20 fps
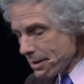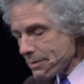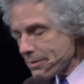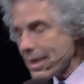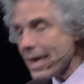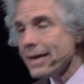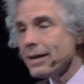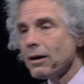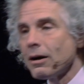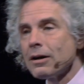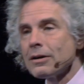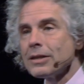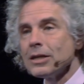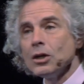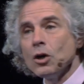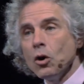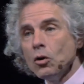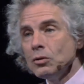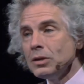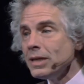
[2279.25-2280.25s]
They are
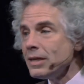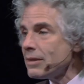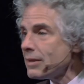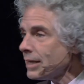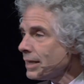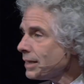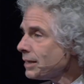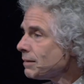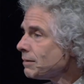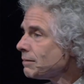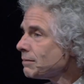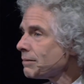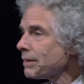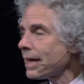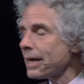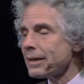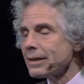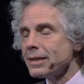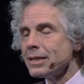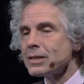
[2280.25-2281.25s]
the only thing
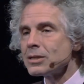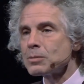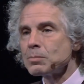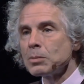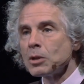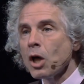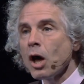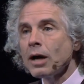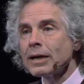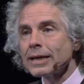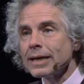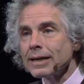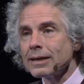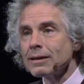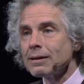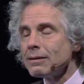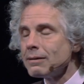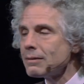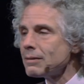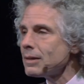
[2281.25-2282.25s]
that is blocking